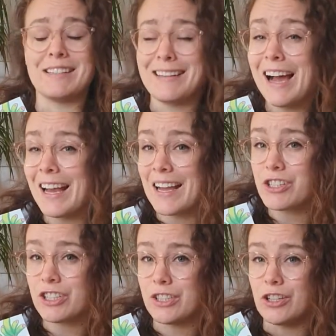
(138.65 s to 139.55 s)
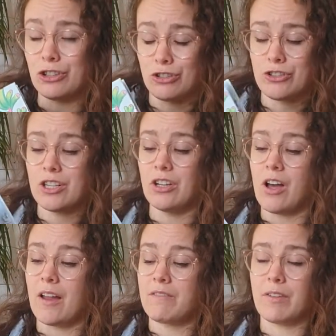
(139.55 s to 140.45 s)
And I actually learned a
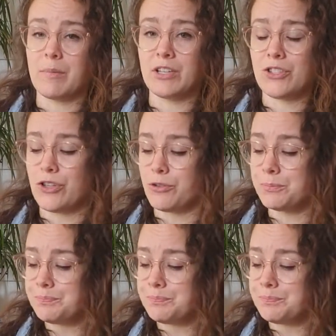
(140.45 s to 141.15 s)
lot from it too.